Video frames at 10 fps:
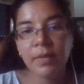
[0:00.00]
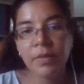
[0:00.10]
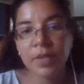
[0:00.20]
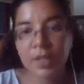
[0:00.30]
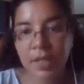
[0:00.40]

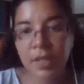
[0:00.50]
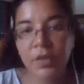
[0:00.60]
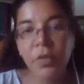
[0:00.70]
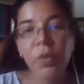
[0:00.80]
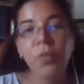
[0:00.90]

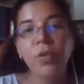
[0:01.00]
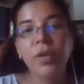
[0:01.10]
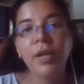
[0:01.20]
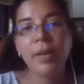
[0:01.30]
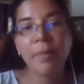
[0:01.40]
testosterone will
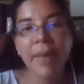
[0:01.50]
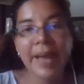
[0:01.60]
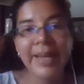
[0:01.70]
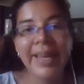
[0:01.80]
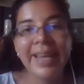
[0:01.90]
come
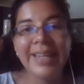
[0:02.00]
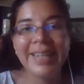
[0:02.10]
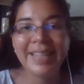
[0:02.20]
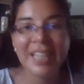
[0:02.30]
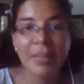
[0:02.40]
back and
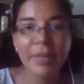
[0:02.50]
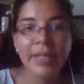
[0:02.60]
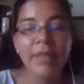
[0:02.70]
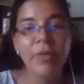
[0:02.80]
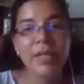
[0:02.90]

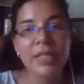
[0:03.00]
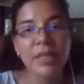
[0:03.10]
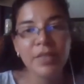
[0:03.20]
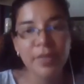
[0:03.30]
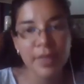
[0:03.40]
inhibit release of
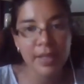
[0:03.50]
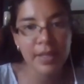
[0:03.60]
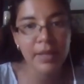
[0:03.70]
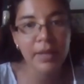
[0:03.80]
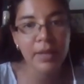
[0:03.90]

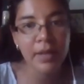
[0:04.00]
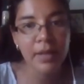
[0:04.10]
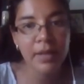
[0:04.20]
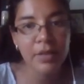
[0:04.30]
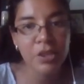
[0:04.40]
the
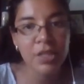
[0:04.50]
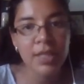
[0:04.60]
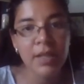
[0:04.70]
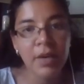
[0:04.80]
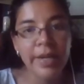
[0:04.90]

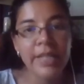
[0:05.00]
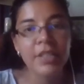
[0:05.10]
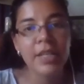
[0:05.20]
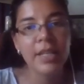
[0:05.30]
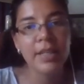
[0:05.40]
GnRH
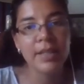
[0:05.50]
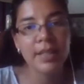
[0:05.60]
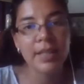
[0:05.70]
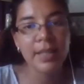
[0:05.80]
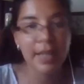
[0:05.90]
and
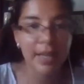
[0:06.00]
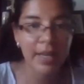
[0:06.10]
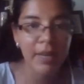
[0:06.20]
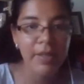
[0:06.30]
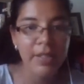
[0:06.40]
the
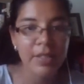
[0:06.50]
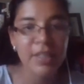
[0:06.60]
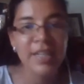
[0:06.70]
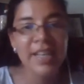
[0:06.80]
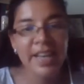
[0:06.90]
LH
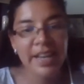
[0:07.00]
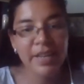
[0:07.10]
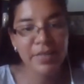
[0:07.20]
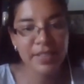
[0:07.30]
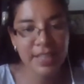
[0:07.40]

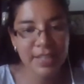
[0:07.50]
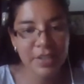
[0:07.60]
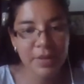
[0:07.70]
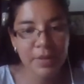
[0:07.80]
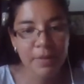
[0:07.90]
and FSH.